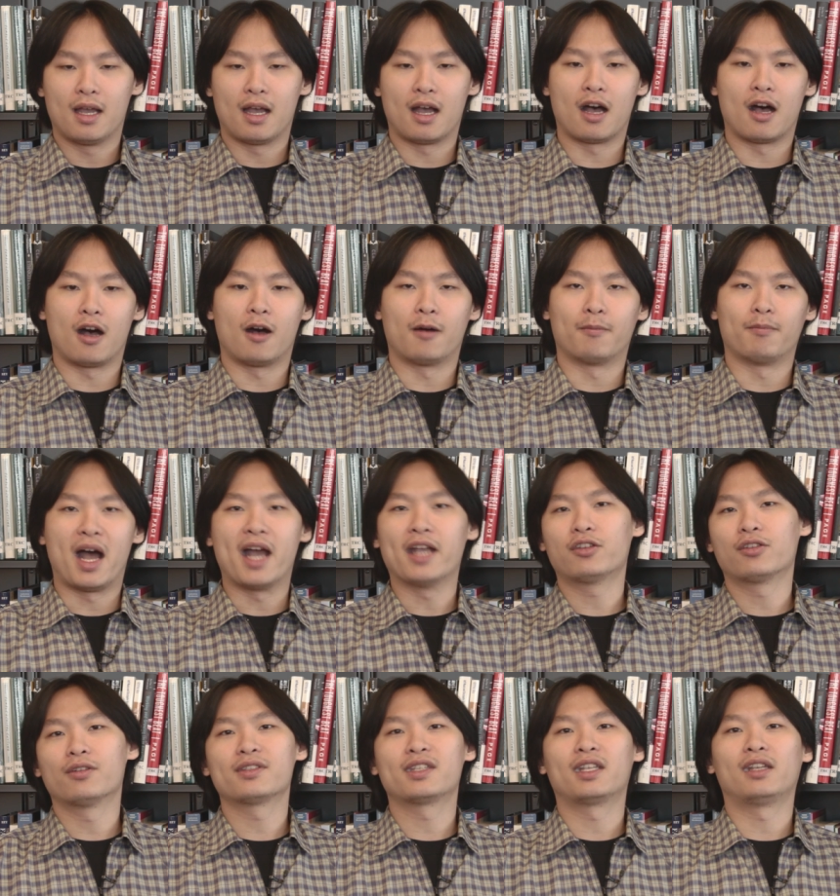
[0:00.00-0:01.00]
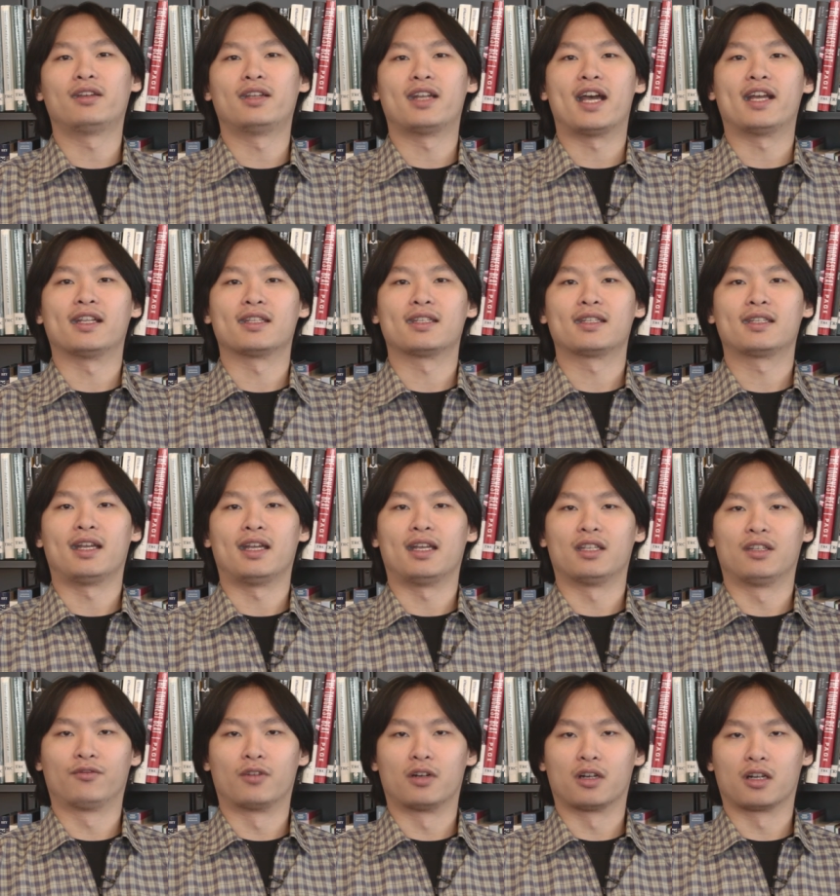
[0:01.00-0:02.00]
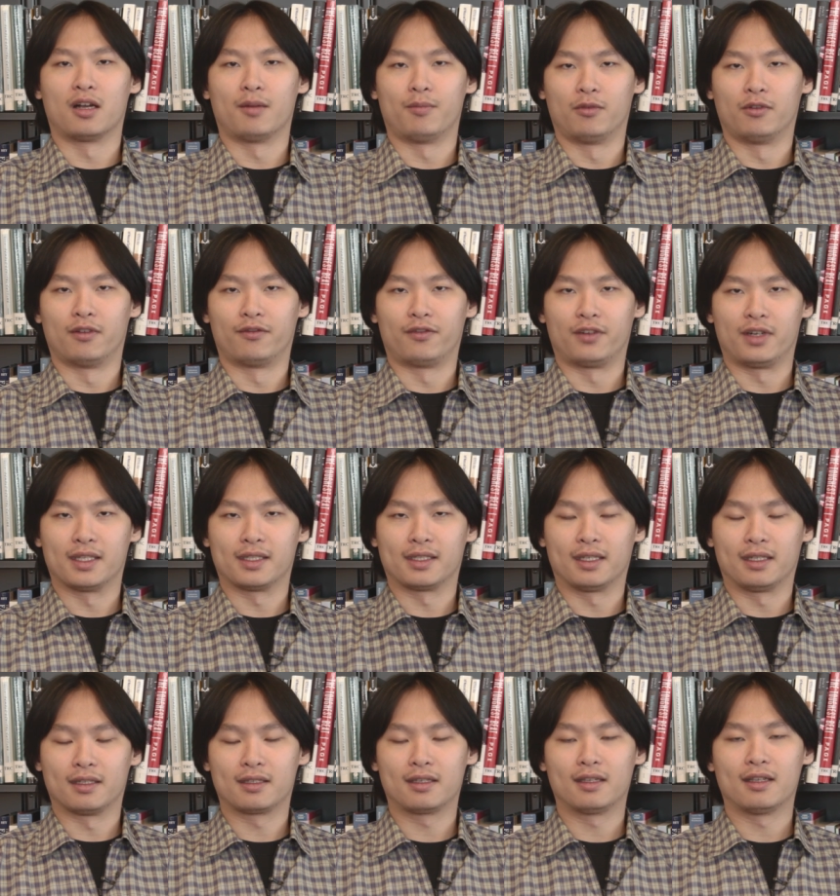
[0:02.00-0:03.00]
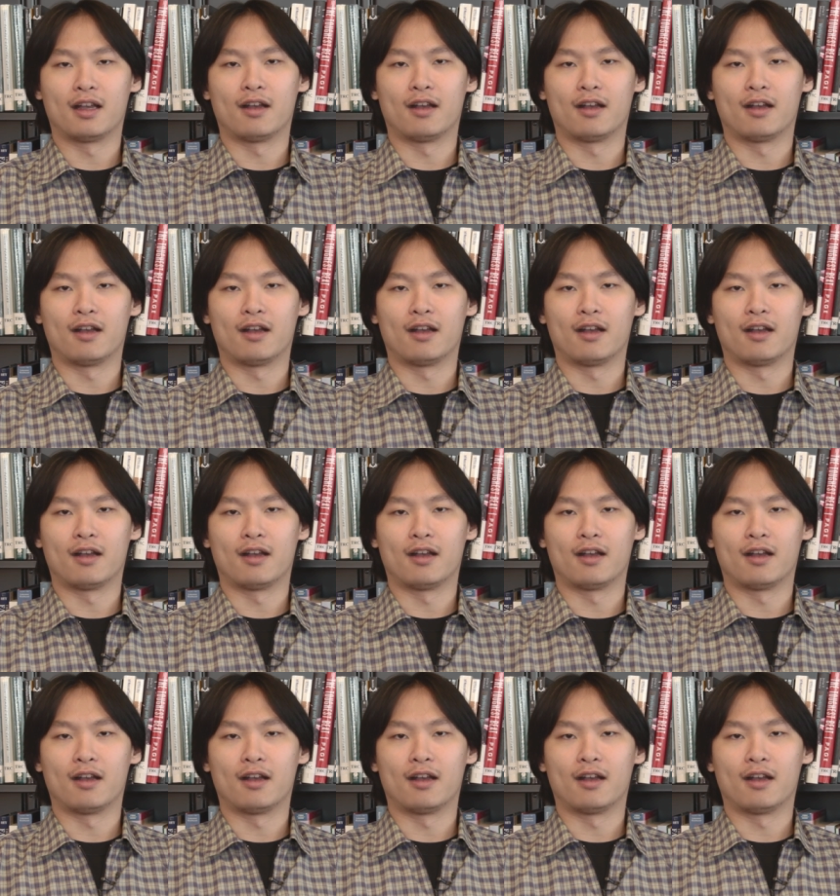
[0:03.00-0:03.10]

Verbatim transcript: um, I chose the United States for a couple of reasons.